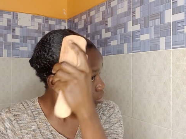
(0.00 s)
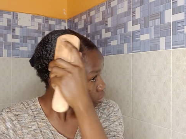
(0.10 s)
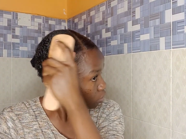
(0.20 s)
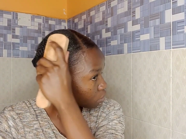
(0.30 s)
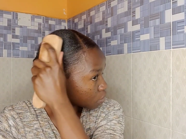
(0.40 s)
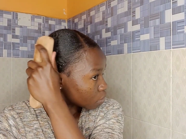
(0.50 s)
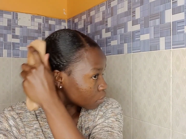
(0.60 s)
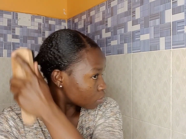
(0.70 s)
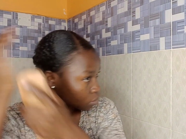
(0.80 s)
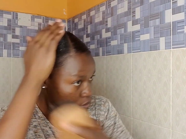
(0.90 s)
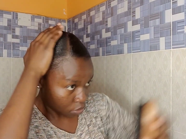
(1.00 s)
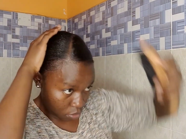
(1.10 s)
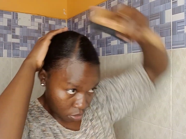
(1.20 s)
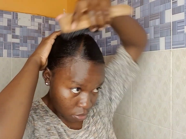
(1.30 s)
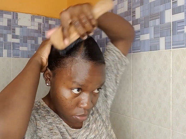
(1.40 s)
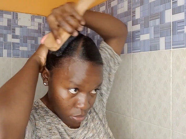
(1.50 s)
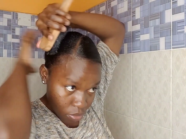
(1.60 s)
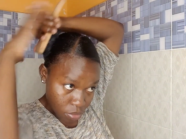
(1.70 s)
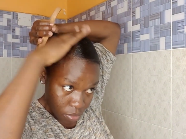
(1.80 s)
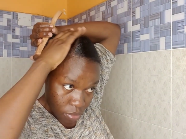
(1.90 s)
brush to, you know,
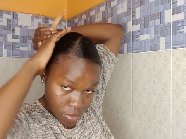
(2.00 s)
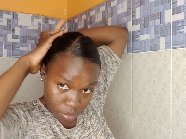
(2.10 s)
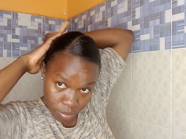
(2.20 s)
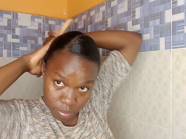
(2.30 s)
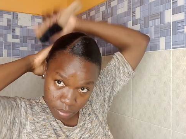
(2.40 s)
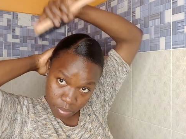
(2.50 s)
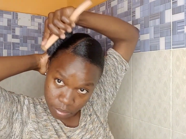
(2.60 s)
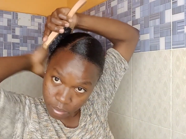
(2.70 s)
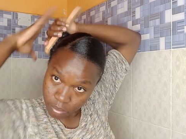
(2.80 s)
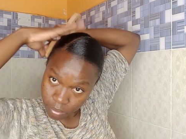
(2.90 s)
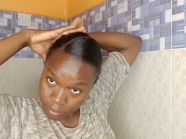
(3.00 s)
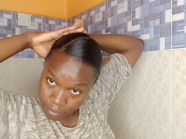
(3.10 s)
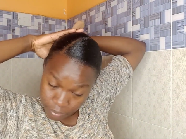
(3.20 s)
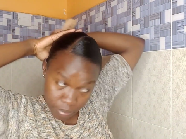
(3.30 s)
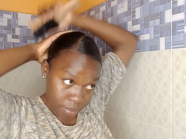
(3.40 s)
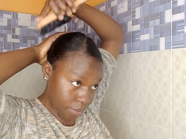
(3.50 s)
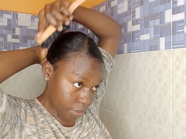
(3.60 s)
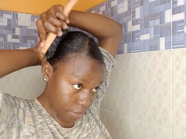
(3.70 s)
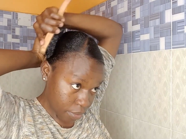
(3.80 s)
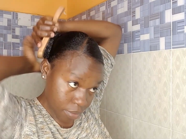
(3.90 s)
smoothen my hair. As you can see, this brush
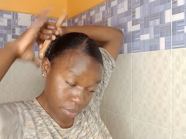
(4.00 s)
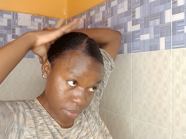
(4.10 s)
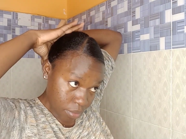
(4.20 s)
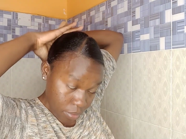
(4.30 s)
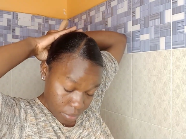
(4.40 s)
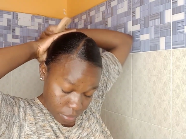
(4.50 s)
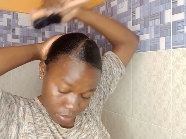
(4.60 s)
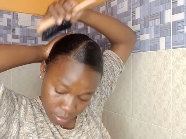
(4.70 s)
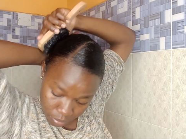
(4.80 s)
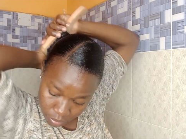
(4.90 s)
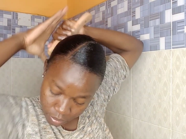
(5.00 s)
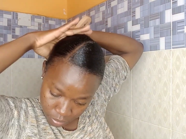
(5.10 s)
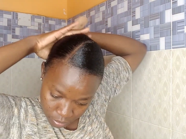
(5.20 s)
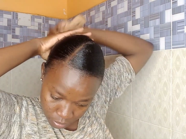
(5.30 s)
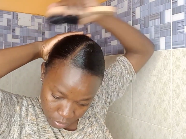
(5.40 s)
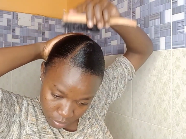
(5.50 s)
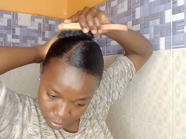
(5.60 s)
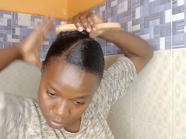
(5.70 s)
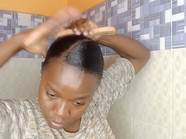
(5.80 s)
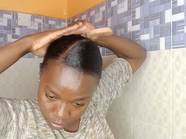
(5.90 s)
is just doing what it's supposed to do.
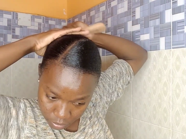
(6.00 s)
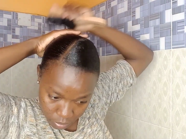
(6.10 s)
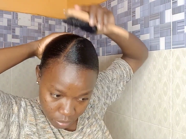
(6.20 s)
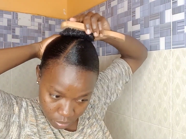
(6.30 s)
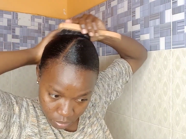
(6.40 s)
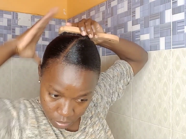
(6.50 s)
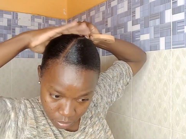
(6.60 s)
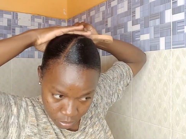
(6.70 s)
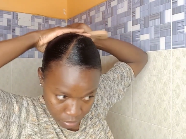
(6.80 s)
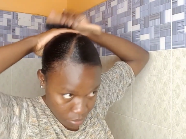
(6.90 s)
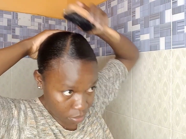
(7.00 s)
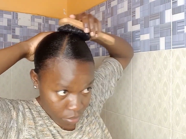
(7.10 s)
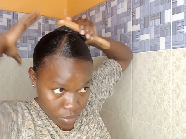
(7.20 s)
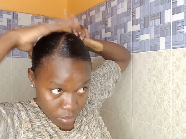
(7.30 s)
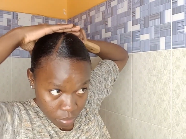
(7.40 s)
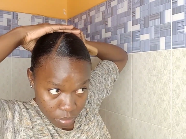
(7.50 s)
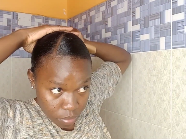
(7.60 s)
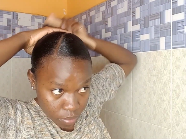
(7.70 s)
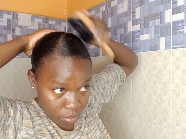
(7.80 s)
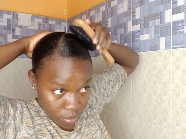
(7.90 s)
And just to remind you guys, if you haven't yet
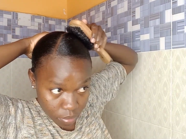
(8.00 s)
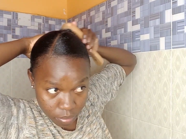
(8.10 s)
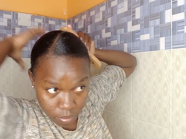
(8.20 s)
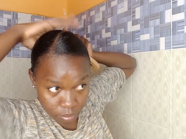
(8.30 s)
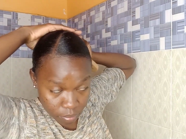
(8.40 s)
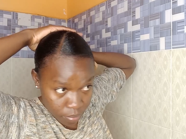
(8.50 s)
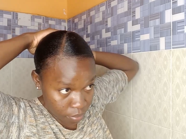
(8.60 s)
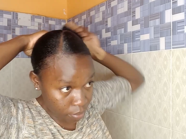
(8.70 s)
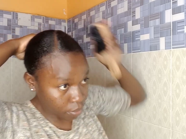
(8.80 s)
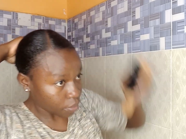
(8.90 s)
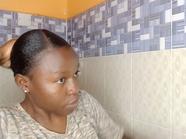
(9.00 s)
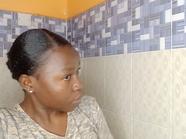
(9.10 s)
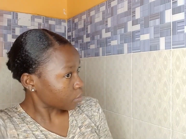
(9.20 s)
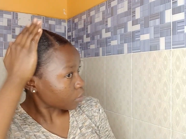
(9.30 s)
subscribed to my channel, please consider